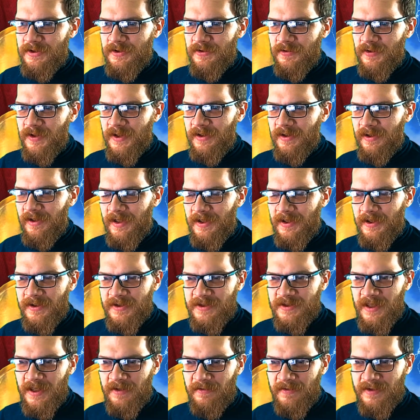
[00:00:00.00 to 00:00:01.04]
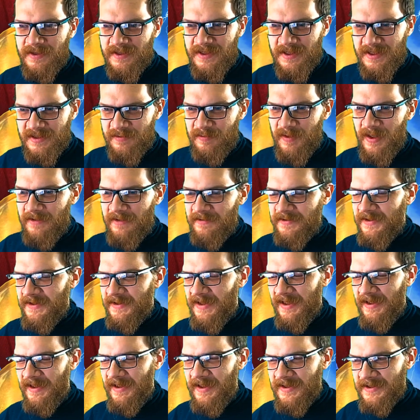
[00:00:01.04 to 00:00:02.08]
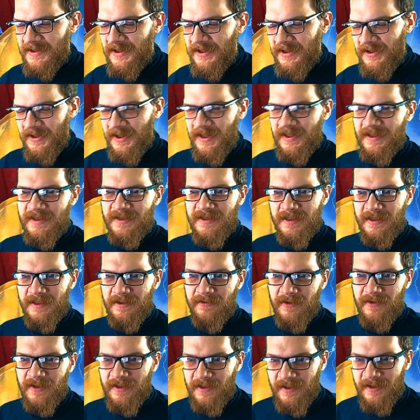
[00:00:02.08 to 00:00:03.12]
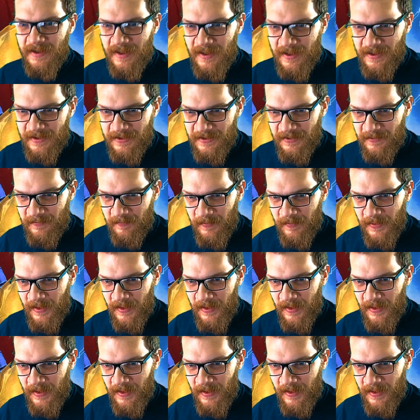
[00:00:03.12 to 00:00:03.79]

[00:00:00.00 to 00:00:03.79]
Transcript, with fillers: you can let her start with six buffs, and that lets her hit significantly harder.